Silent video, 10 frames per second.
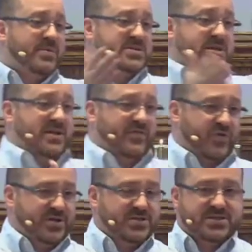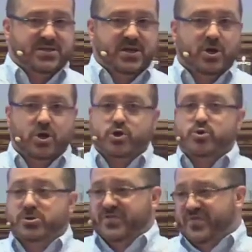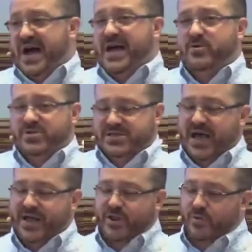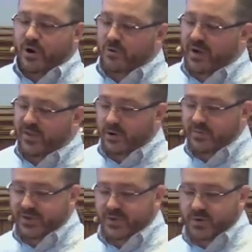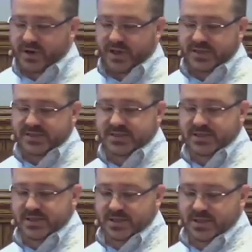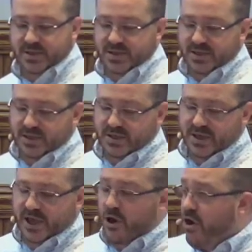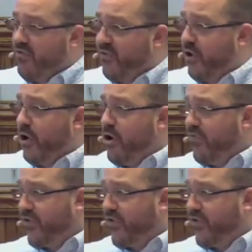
deliverance crucified on the side of the road by the Roman authorities. And over and over in the